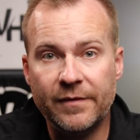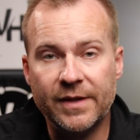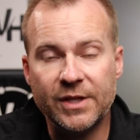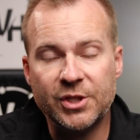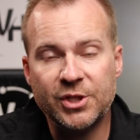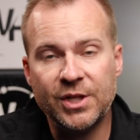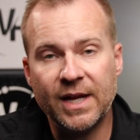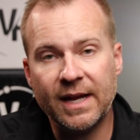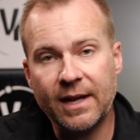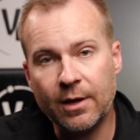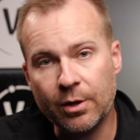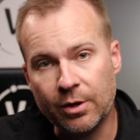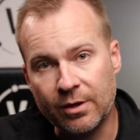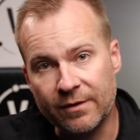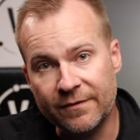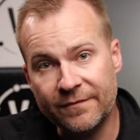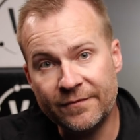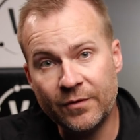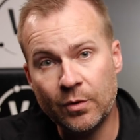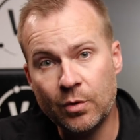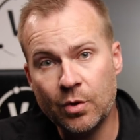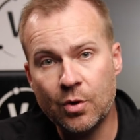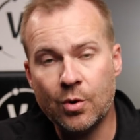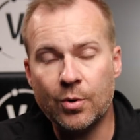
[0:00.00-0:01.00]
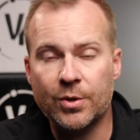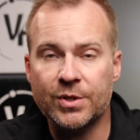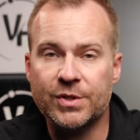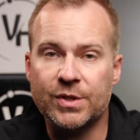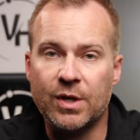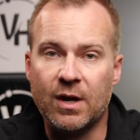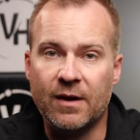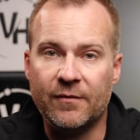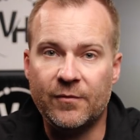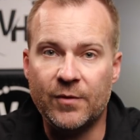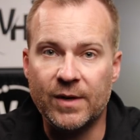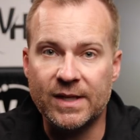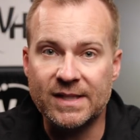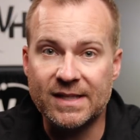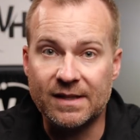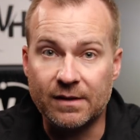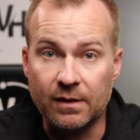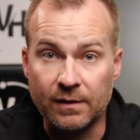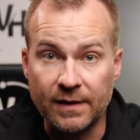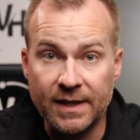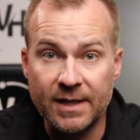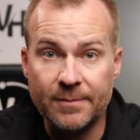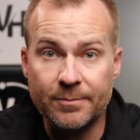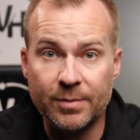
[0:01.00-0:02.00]
of it, check out our full course offerings at
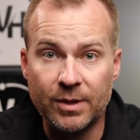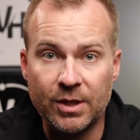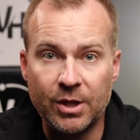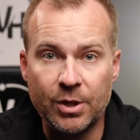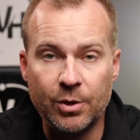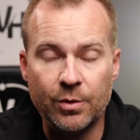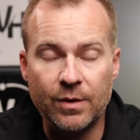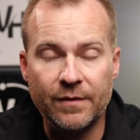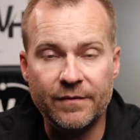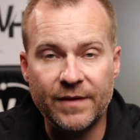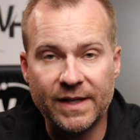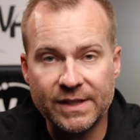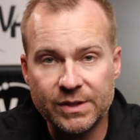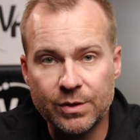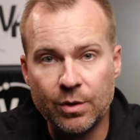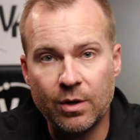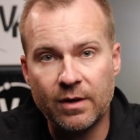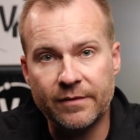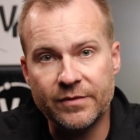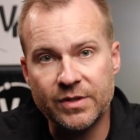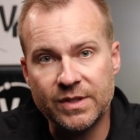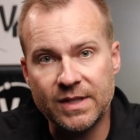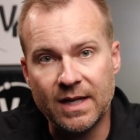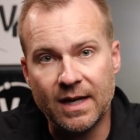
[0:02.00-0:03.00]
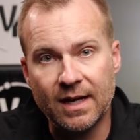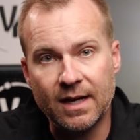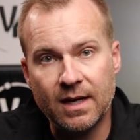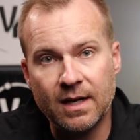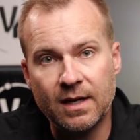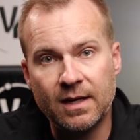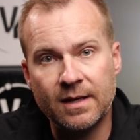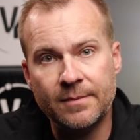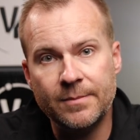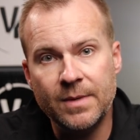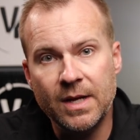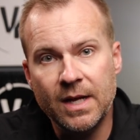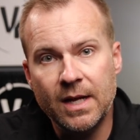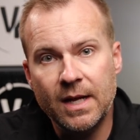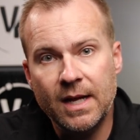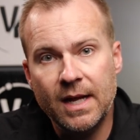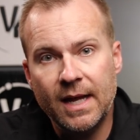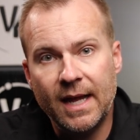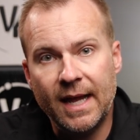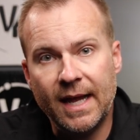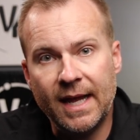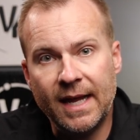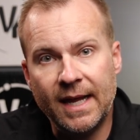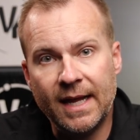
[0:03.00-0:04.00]
the link below at vesselharvest.com.
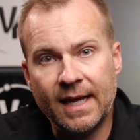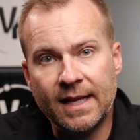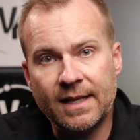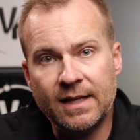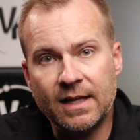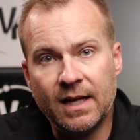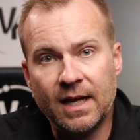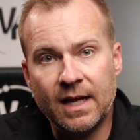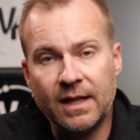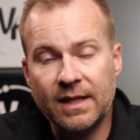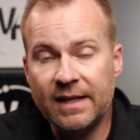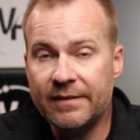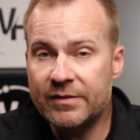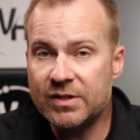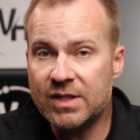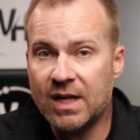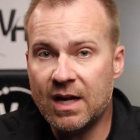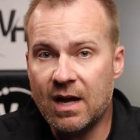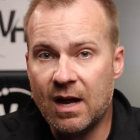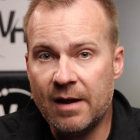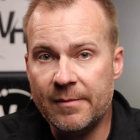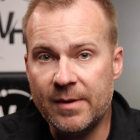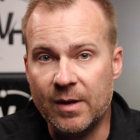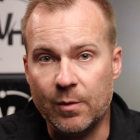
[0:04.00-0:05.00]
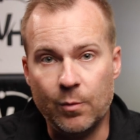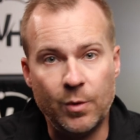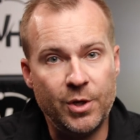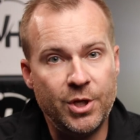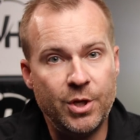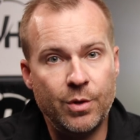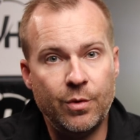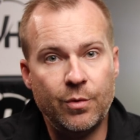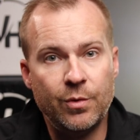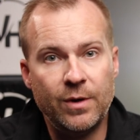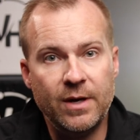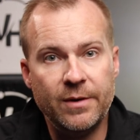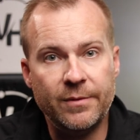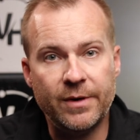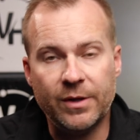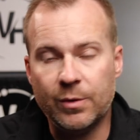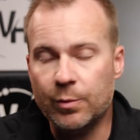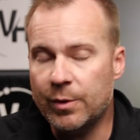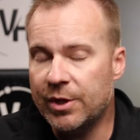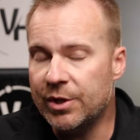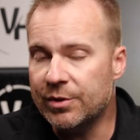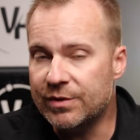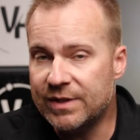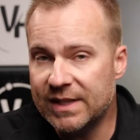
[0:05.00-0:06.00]
And leave us a comment. What do you agree with?
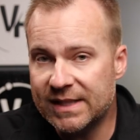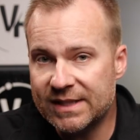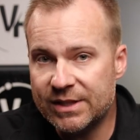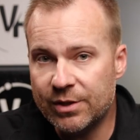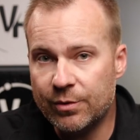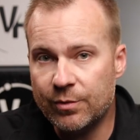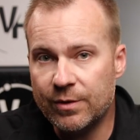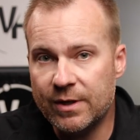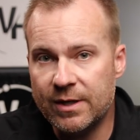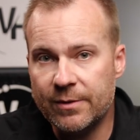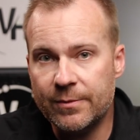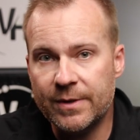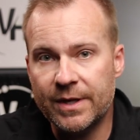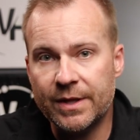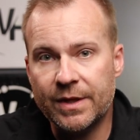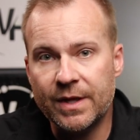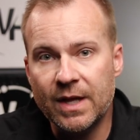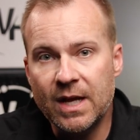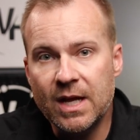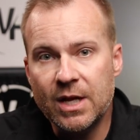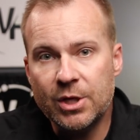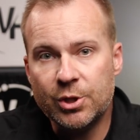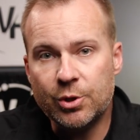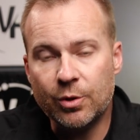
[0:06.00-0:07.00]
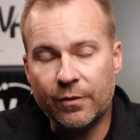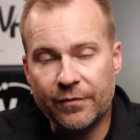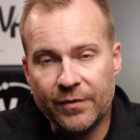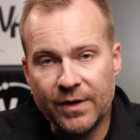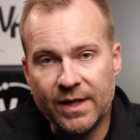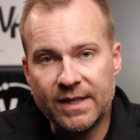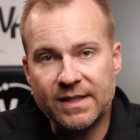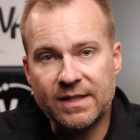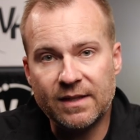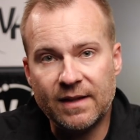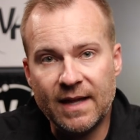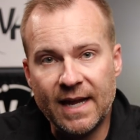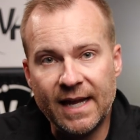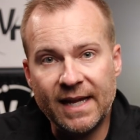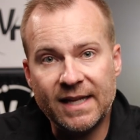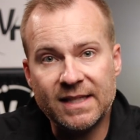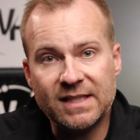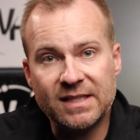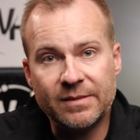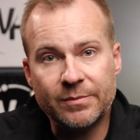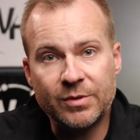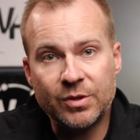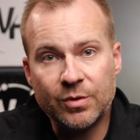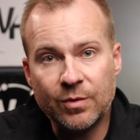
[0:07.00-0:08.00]
What do you disagree with? Don't forget to like
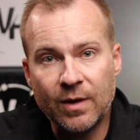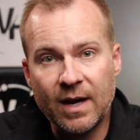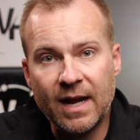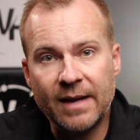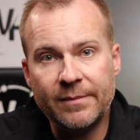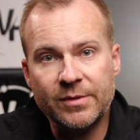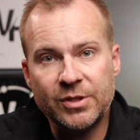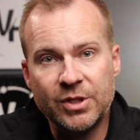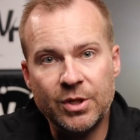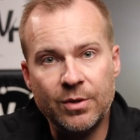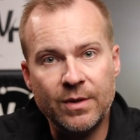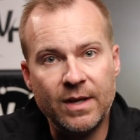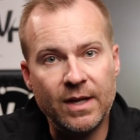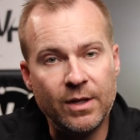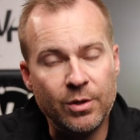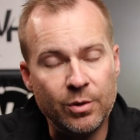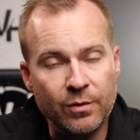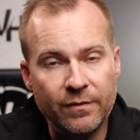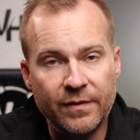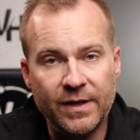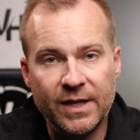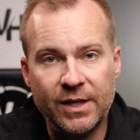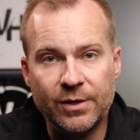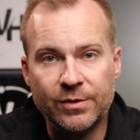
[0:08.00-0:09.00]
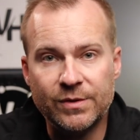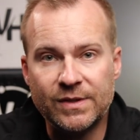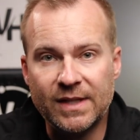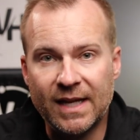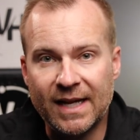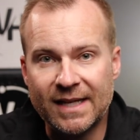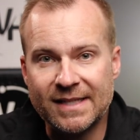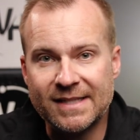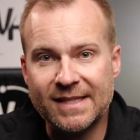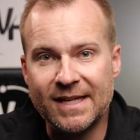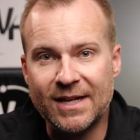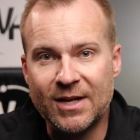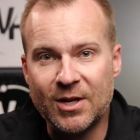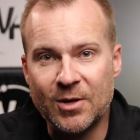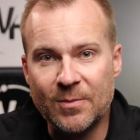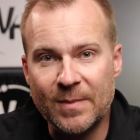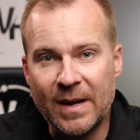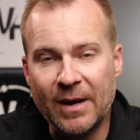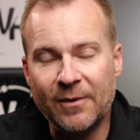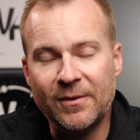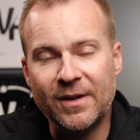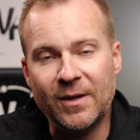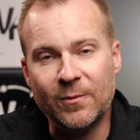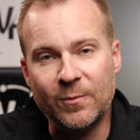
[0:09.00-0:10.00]
and subscribe so you get new videos as they come
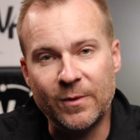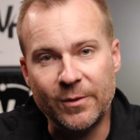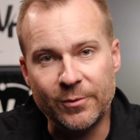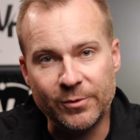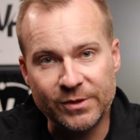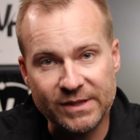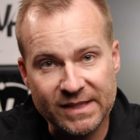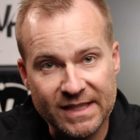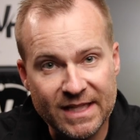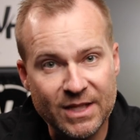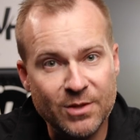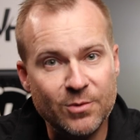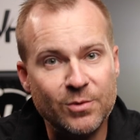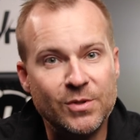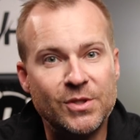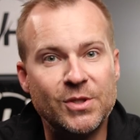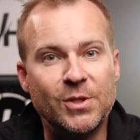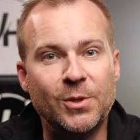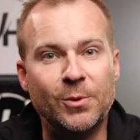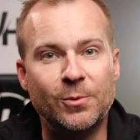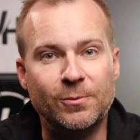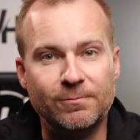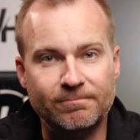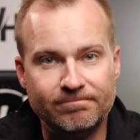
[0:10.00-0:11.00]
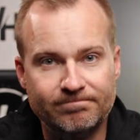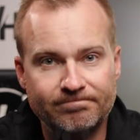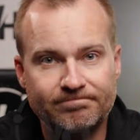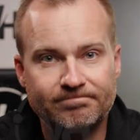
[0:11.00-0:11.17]
out, and we will see you soon.